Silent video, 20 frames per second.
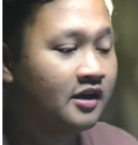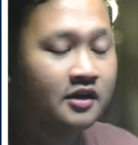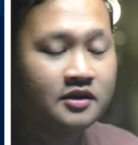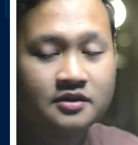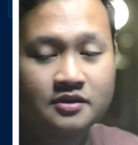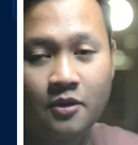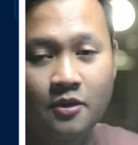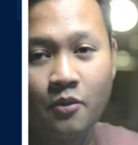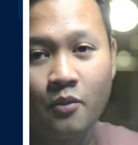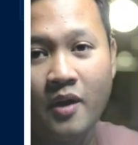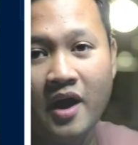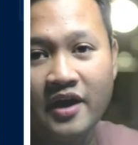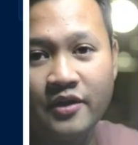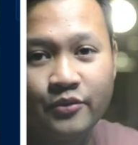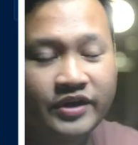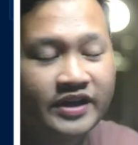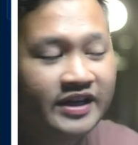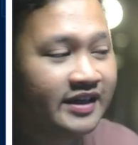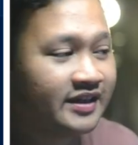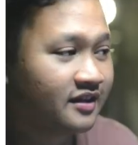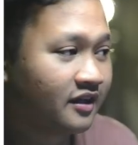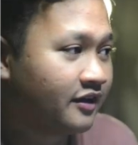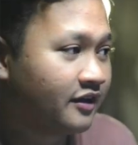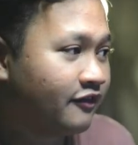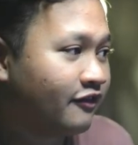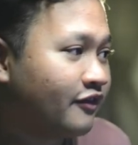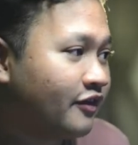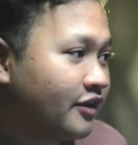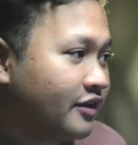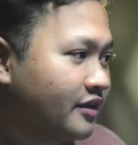So why we need
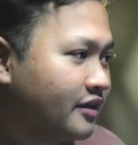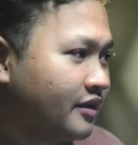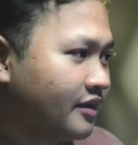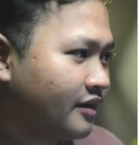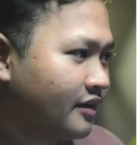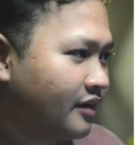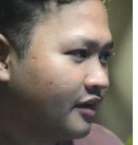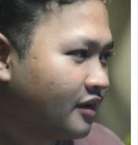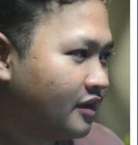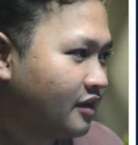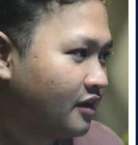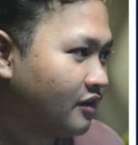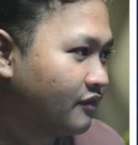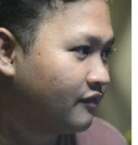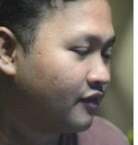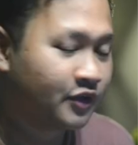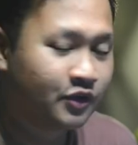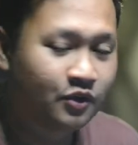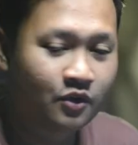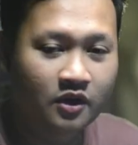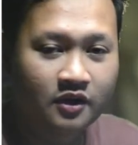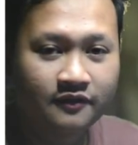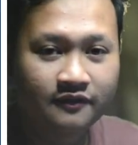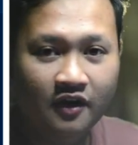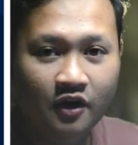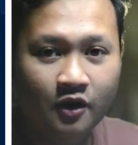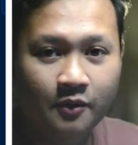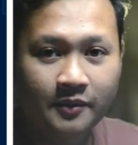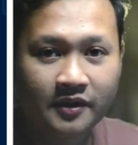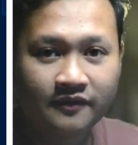a virtual
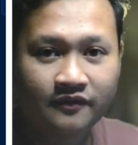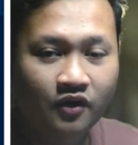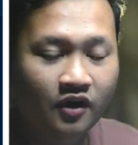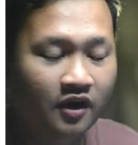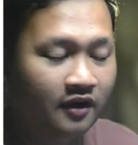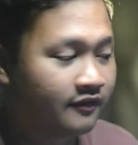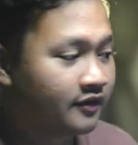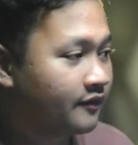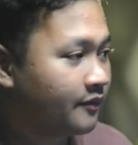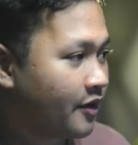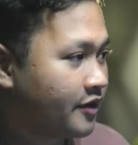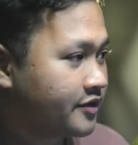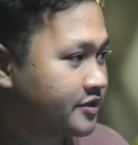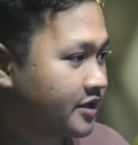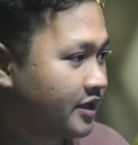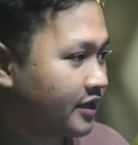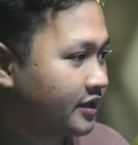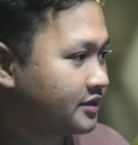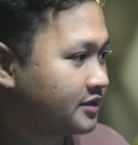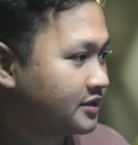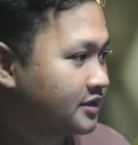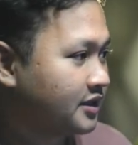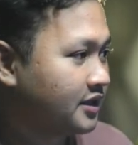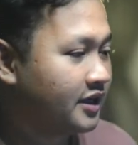environment for every project?